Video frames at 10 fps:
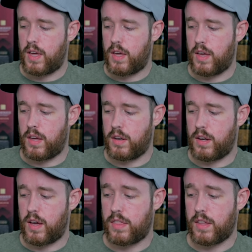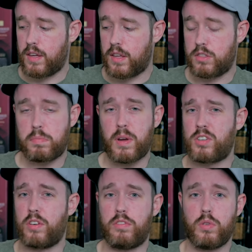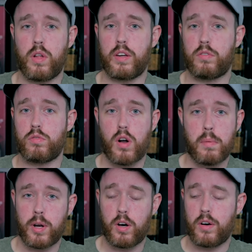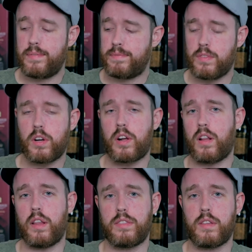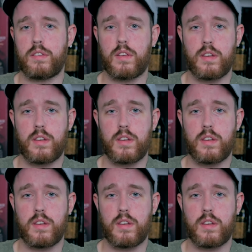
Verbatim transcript: And I think, especially if you like rum at all, you're going to like this.